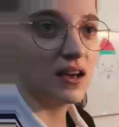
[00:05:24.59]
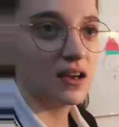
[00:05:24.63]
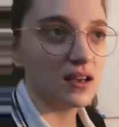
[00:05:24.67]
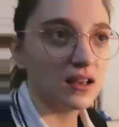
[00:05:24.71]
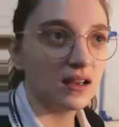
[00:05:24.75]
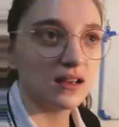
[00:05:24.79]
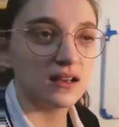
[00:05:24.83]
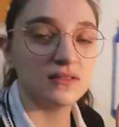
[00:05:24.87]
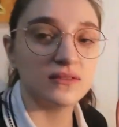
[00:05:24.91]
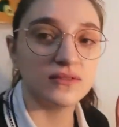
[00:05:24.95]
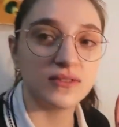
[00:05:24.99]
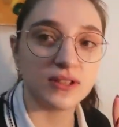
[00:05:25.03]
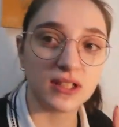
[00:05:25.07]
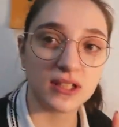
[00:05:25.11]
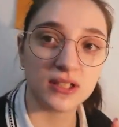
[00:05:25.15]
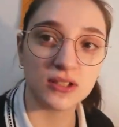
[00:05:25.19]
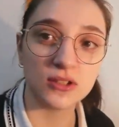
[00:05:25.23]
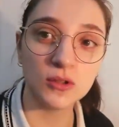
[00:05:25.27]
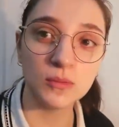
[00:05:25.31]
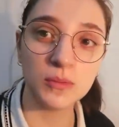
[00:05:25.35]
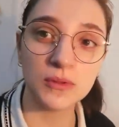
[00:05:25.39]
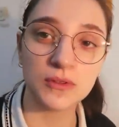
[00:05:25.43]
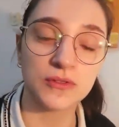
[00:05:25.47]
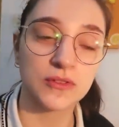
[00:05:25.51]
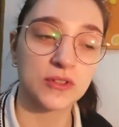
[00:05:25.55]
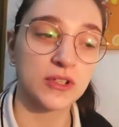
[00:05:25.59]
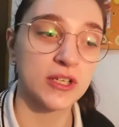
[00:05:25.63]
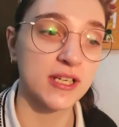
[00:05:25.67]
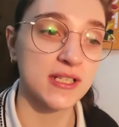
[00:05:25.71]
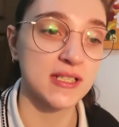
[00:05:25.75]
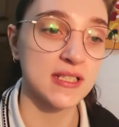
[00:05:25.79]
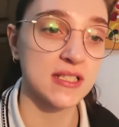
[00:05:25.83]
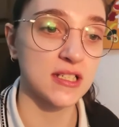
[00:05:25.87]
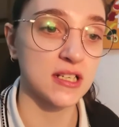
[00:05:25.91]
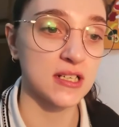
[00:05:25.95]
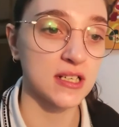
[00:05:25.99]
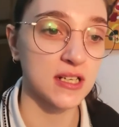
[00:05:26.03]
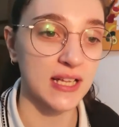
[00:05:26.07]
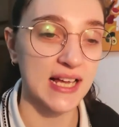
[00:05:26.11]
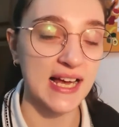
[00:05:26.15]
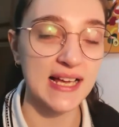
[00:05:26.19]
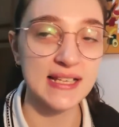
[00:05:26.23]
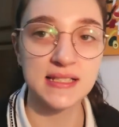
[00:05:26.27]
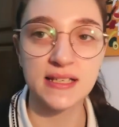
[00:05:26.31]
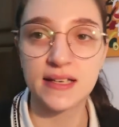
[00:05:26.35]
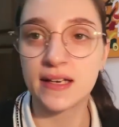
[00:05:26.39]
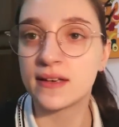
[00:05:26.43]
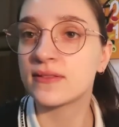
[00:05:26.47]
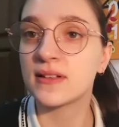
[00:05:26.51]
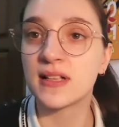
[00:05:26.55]
a video before I start
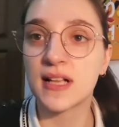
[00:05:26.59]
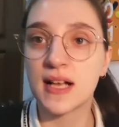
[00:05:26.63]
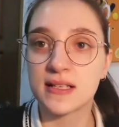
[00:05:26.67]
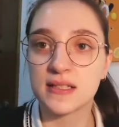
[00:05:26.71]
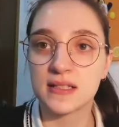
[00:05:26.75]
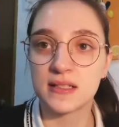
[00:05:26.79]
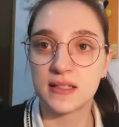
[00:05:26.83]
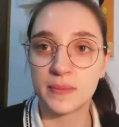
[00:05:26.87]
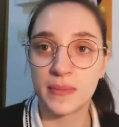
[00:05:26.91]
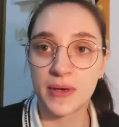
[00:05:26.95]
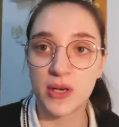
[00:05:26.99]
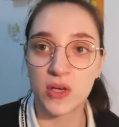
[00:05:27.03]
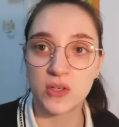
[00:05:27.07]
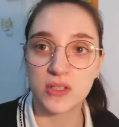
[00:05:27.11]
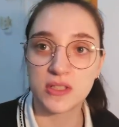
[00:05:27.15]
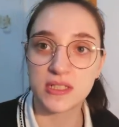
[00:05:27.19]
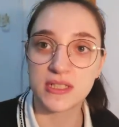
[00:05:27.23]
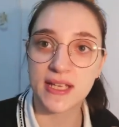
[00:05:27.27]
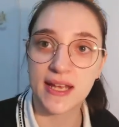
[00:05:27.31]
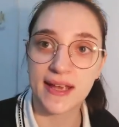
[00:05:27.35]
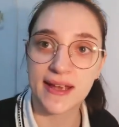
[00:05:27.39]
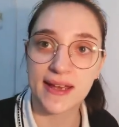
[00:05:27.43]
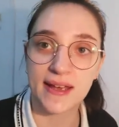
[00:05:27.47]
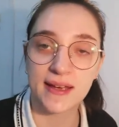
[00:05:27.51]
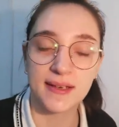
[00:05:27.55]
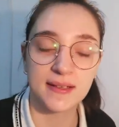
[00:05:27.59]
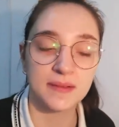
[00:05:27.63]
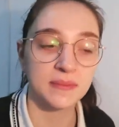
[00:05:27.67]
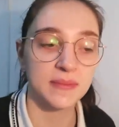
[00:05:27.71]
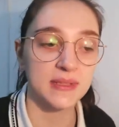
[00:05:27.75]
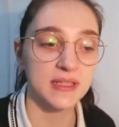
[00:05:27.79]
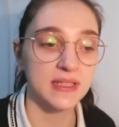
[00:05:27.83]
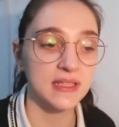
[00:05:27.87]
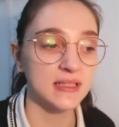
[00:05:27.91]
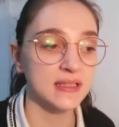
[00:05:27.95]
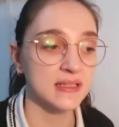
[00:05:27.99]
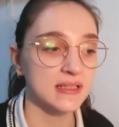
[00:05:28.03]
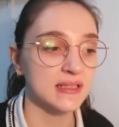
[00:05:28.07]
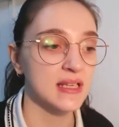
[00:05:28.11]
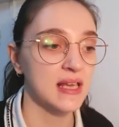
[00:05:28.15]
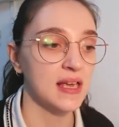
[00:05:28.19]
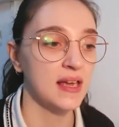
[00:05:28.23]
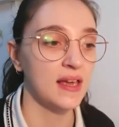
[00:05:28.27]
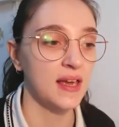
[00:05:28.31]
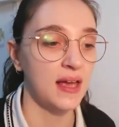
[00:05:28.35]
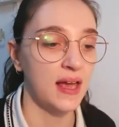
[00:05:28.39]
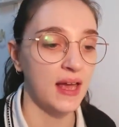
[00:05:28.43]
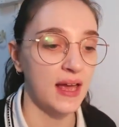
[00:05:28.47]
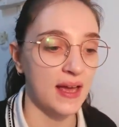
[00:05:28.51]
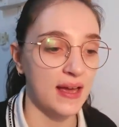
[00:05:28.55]
class. I have class in about 10 minutes.
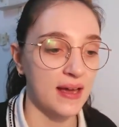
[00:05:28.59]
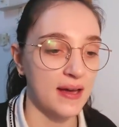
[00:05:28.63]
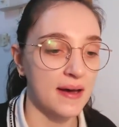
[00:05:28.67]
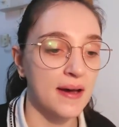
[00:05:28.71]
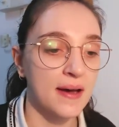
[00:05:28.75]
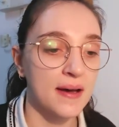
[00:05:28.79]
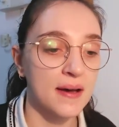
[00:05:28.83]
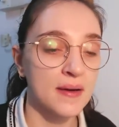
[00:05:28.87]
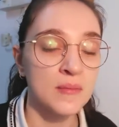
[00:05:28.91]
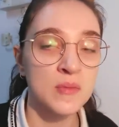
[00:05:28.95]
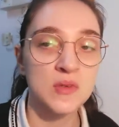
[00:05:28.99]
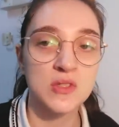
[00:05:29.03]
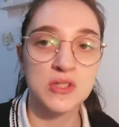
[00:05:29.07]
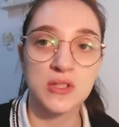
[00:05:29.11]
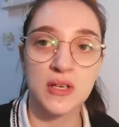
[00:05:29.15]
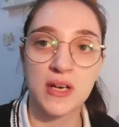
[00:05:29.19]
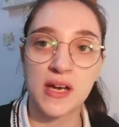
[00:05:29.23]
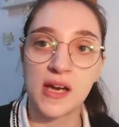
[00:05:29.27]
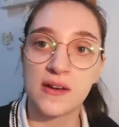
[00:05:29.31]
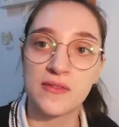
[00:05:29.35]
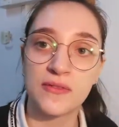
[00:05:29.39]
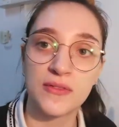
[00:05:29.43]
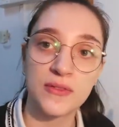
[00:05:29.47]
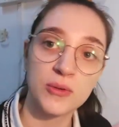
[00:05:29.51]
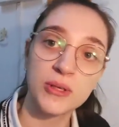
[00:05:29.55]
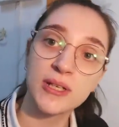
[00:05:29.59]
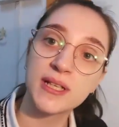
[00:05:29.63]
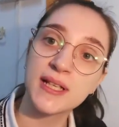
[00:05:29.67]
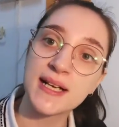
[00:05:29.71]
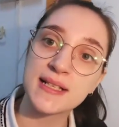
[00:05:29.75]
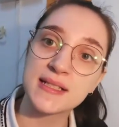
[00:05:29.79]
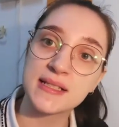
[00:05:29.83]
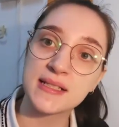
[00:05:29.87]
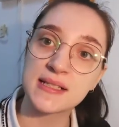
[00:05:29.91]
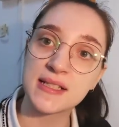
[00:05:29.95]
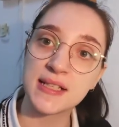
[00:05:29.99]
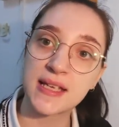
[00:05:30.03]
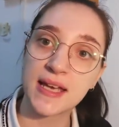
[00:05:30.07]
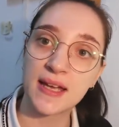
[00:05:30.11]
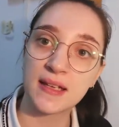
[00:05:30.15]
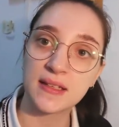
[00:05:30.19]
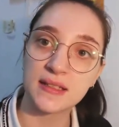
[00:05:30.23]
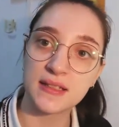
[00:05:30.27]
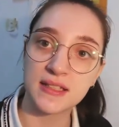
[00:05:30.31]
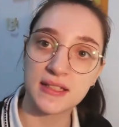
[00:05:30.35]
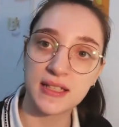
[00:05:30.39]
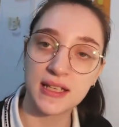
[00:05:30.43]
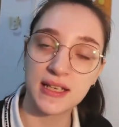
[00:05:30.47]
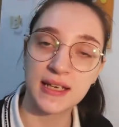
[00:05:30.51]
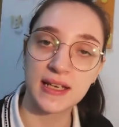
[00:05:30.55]
So I have three classes again
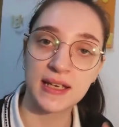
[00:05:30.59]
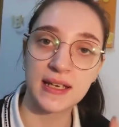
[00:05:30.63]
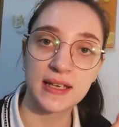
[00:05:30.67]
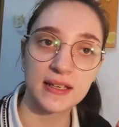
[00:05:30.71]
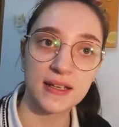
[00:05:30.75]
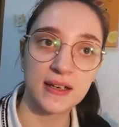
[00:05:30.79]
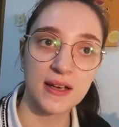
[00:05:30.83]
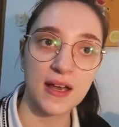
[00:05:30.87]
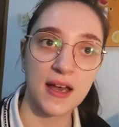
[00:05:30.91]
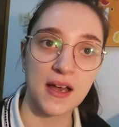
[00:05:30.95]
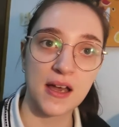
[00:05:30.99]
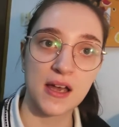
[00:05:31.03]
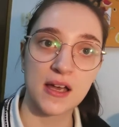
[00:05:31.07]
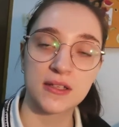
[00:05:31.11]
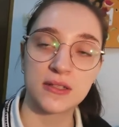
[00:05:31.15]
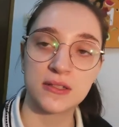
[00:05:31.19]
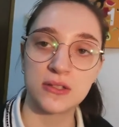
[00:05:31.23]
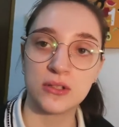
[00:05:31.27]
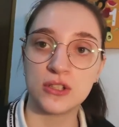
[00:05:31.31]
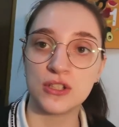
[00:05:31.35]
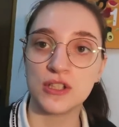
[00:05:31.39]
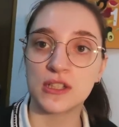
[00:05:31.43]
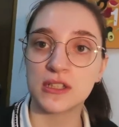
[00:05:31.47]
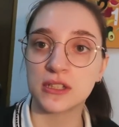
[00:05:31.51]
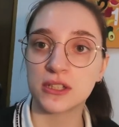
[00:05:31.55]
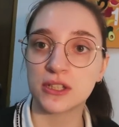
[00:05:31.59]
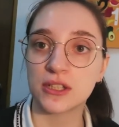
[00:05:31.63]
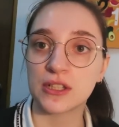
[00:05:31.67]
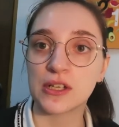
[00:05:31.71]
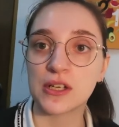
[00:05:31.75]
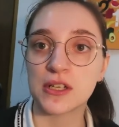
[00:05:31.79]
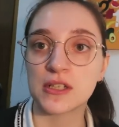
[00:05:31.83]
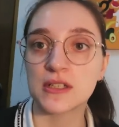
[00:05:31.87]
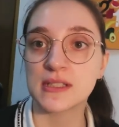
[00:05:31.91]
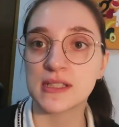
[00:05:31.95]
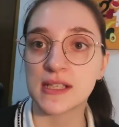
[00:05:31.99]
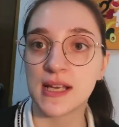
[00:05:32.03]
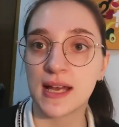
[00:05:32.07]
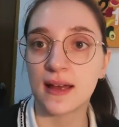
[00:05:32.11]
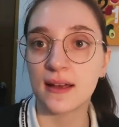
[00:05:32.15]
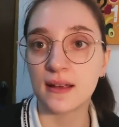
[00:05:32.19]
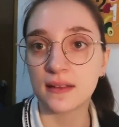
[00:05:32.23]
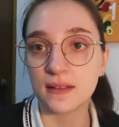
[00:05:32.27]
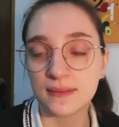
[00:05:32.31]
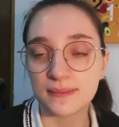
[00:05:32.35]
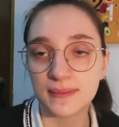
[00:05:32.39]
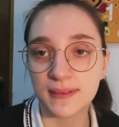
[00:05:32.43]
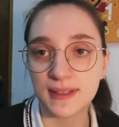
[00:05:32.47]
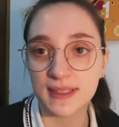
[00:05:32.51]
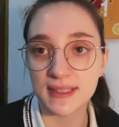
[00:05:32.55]
today, two young learners
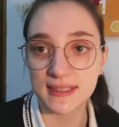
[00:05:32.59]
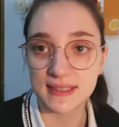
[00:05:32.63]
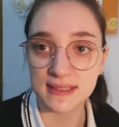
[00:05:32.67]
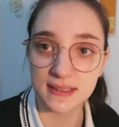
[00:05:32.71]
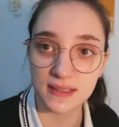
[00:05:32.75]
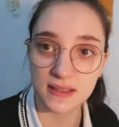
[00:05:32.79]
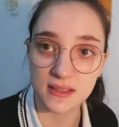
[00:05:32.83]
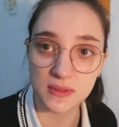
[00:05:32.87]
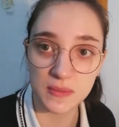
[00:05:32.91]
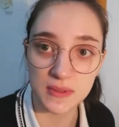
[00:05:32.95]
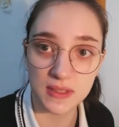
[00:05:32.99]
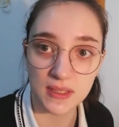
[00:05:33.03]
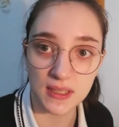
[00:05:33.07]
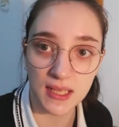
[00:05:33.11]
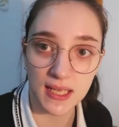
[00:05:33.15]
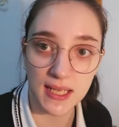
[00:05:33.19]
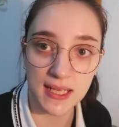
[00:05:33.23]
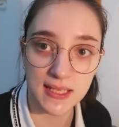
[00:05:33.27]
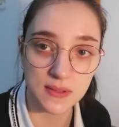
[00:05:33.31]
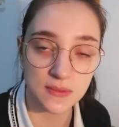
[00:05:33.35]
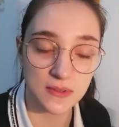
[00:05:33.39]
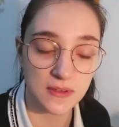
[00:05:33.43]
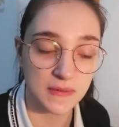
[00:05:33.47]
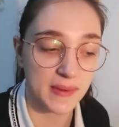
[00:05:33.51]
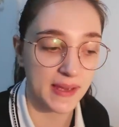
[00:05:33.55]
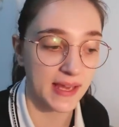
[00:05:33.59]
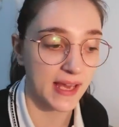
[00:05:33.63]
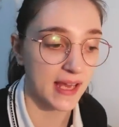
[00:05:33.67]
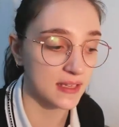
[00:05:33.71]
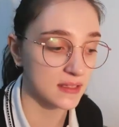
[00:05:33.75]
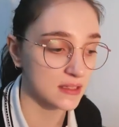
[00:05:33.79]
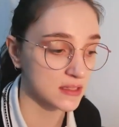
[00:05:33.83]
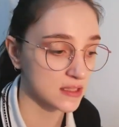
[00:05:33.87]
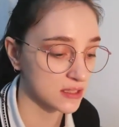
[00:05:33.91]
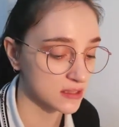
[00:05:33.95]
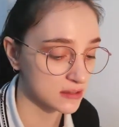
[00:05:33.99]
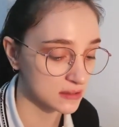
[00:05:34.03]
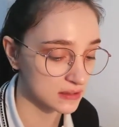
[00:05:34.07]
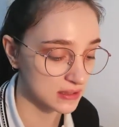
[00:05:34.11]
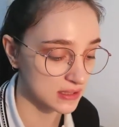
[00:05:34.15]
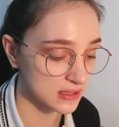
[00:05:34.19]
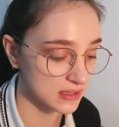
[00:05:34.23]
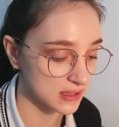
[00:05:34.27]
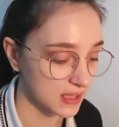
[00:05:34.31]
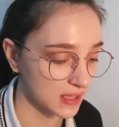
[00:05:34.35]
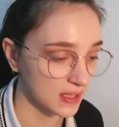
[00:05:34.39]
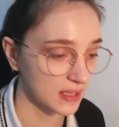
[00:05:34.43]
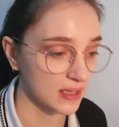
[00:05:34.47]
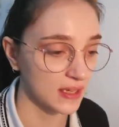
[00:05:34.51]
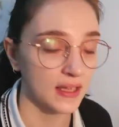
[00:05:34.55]
and my listening is being class with my adults.
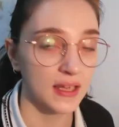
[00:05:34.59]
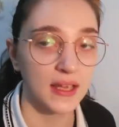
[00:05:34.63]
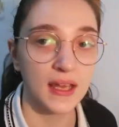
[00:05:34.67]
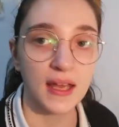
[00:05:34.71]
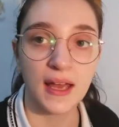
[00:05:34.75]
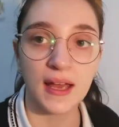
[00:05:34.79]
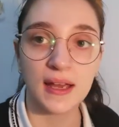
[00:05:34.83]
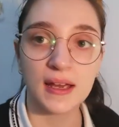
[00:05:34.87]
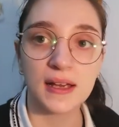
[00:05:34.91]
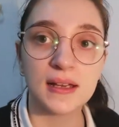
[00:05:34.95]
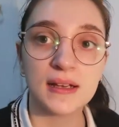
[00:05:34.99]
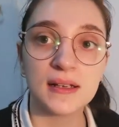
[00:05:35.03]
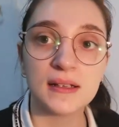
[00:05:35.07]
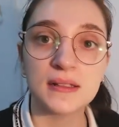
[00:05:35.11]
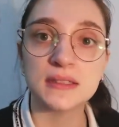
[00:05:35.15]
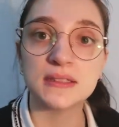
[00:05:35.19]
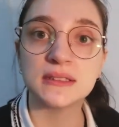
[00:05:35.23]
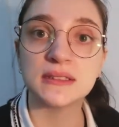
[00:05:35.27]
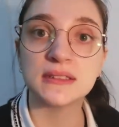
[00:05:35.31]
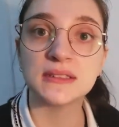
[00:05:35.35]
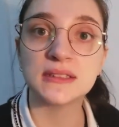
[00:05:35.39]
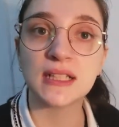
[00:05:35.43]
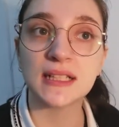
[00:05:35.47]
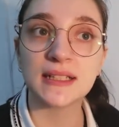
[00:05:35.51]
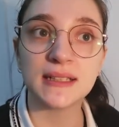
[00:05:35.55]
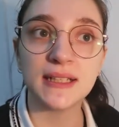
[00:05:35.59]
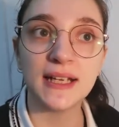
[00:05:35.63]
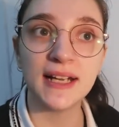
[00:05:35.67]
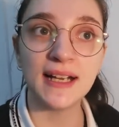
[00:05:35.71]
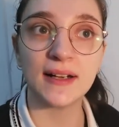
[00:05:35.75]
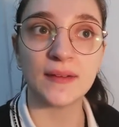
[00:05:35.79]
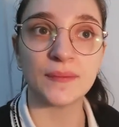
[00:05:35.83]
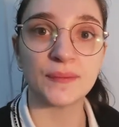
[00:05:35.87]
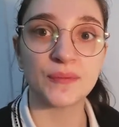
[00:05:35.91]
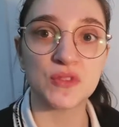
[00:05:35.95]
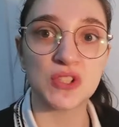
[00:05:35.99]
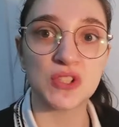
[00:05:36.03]
And yeah,